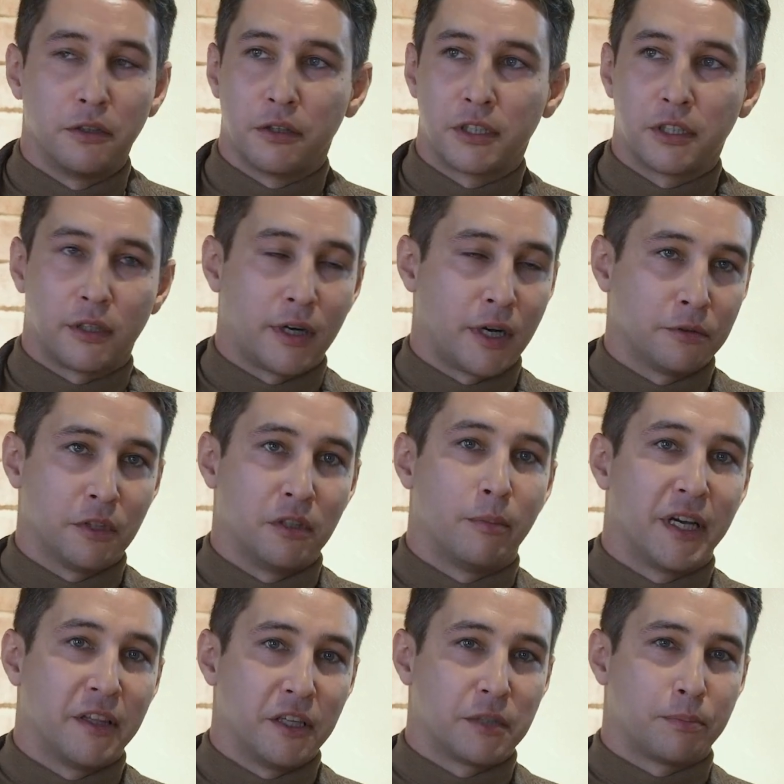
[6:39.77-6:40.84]
You're surrounded
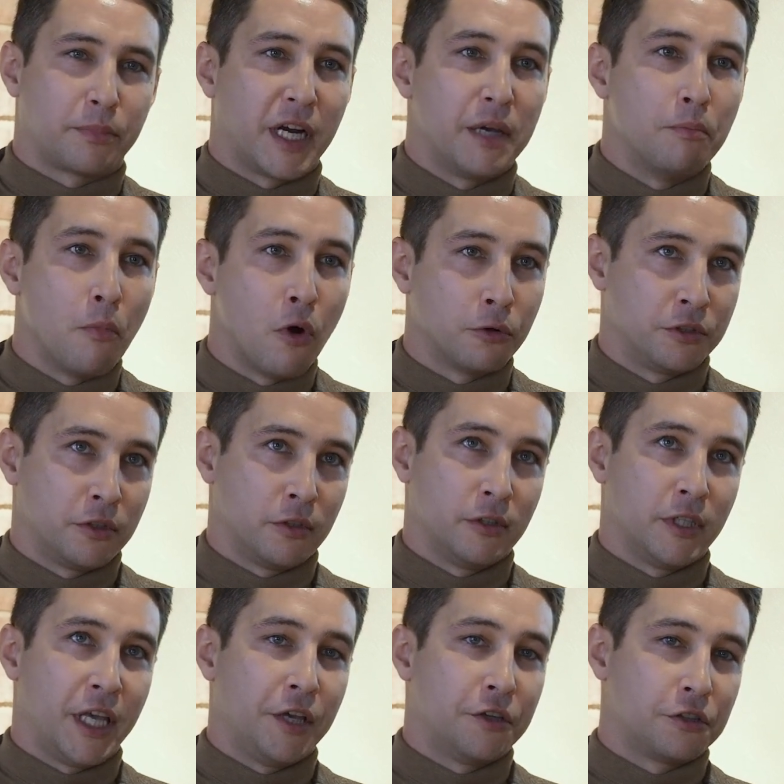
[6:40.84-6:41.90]
by this
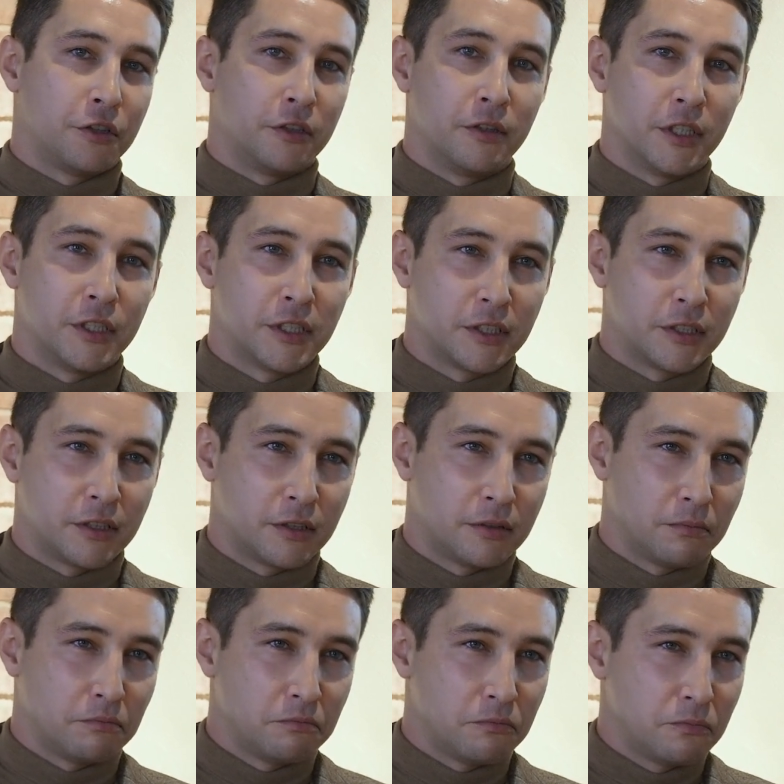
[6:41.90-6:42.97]
primordial nature, this
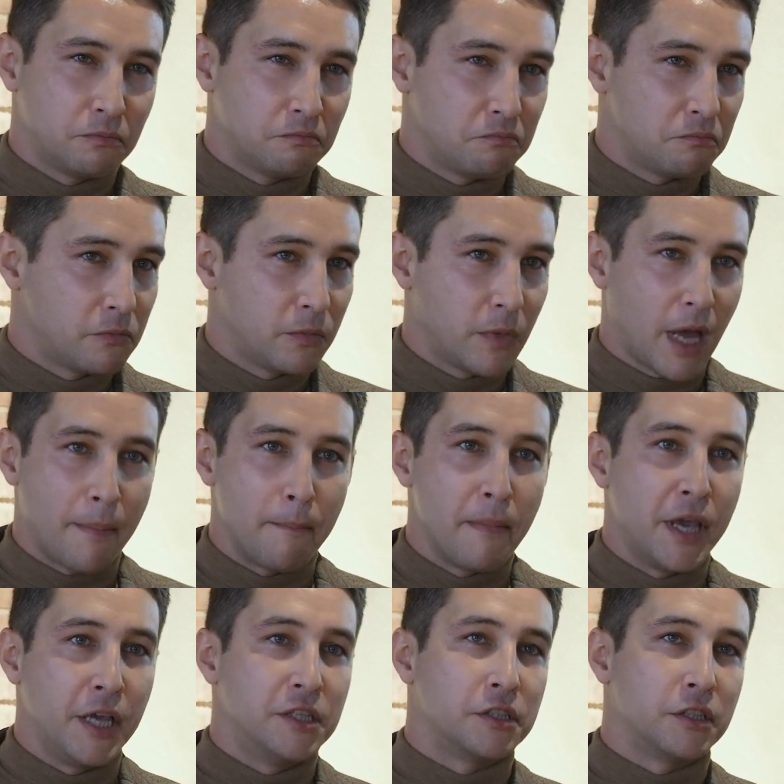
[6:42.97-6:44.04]

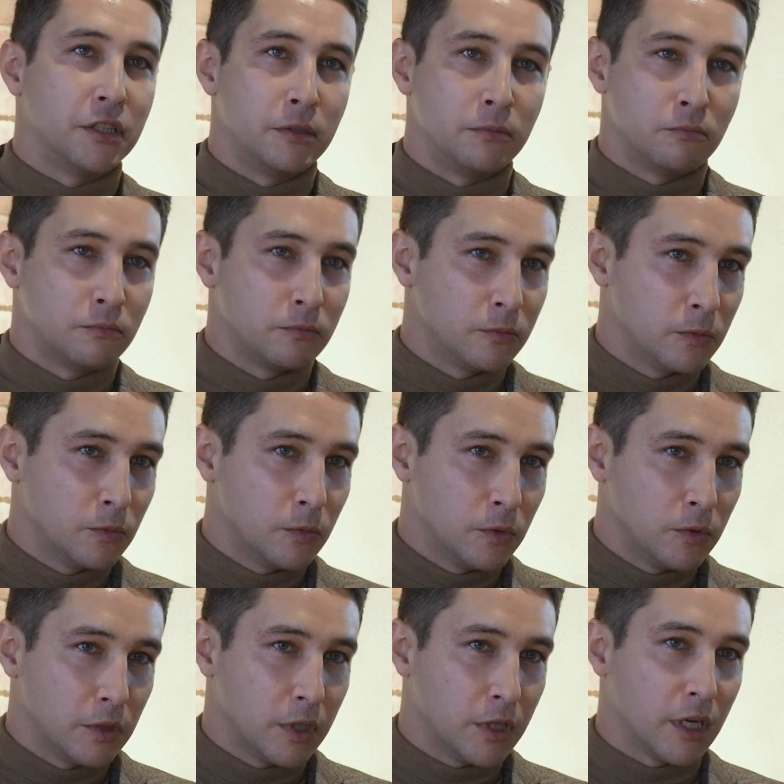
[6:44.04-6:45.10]
amazing
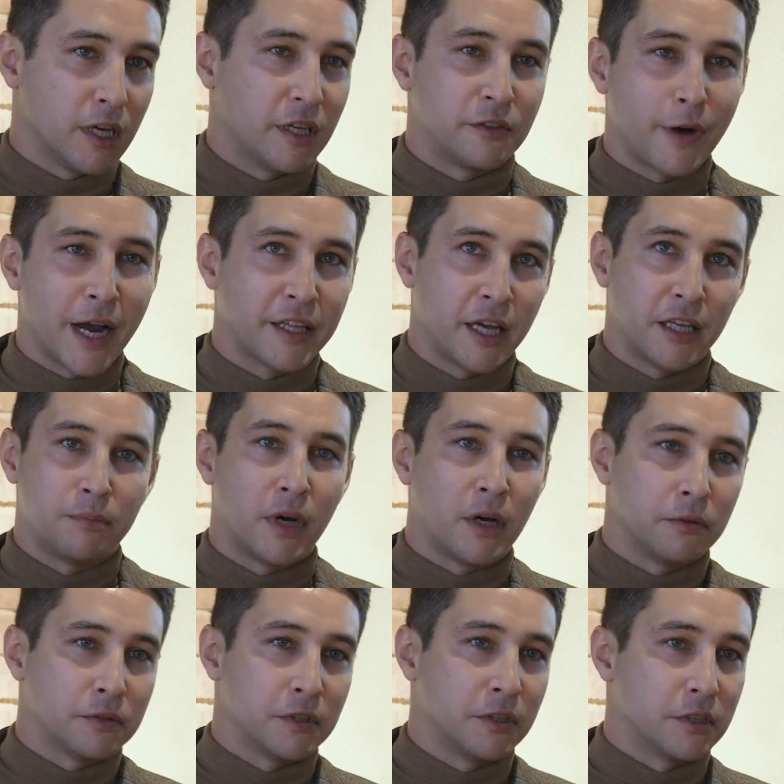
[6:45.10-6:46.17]
granite
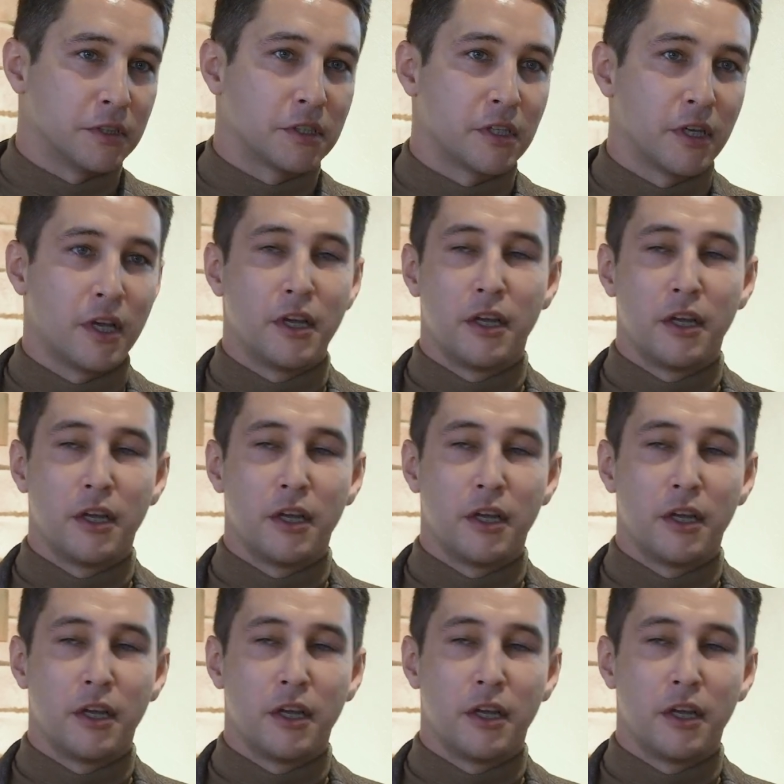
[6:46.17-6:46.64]
mountains,